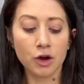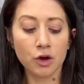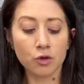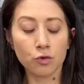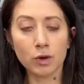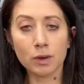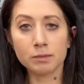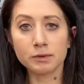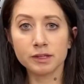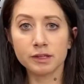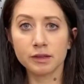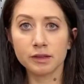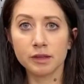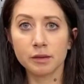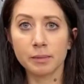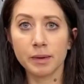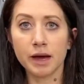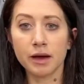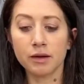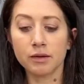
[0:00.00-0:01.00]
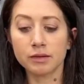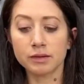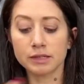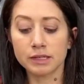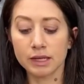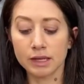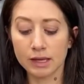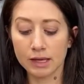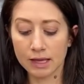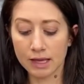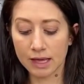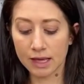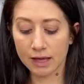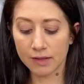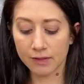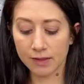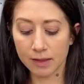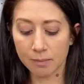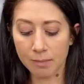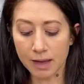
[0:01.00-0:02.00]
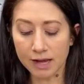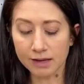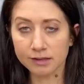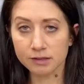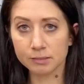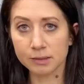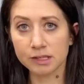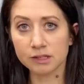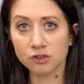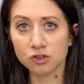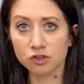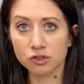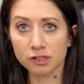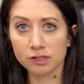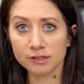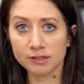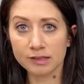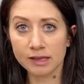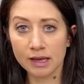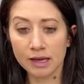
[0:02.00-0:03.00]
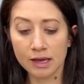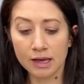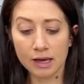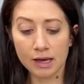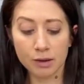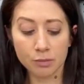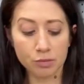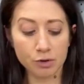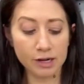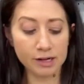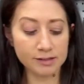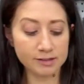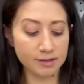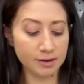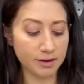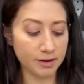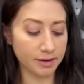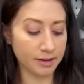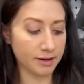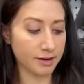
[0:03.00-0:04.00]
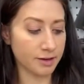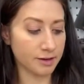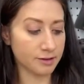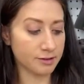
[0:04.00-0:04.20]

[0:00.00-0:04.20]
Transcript: Reptilia mount, and the Maxim Industries brace on here.